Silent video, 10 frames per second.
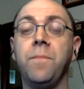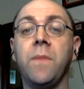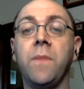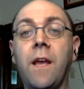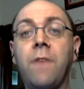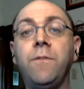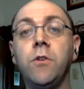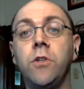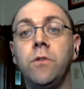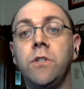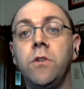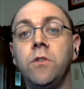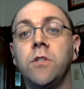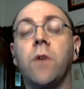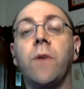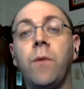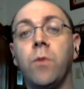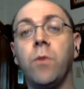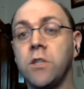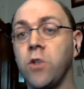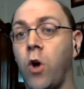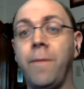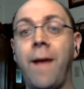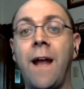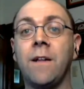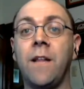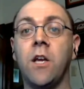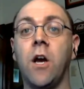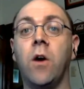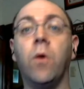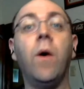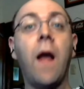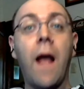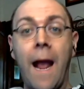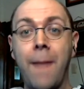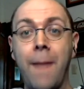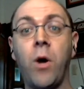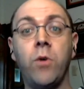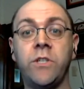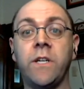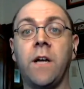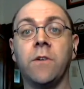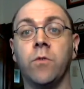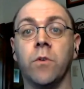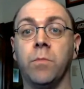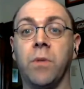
If you choose to do so, it will just automatically go and post it on Google+.